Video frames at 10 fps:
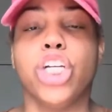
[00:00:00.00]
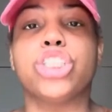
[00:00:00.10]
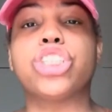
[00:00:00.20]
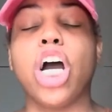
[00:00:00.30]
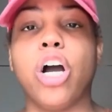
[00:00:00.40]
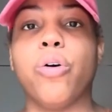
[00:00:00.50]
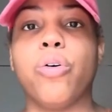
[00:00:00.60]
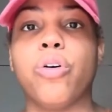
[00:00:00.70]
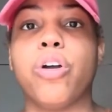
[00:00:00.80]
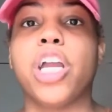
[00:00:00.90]
So,
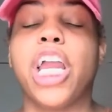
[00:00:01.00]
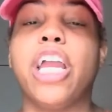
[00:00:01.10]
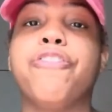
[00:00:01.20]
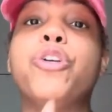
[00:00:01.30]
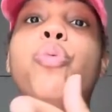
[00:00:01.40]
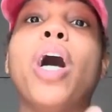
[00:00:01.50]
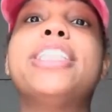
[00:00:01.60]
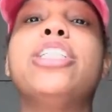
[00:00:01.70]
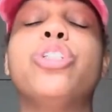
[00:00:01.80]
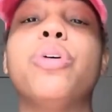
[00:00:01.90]
if you
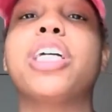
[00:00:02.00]
wasn't doing,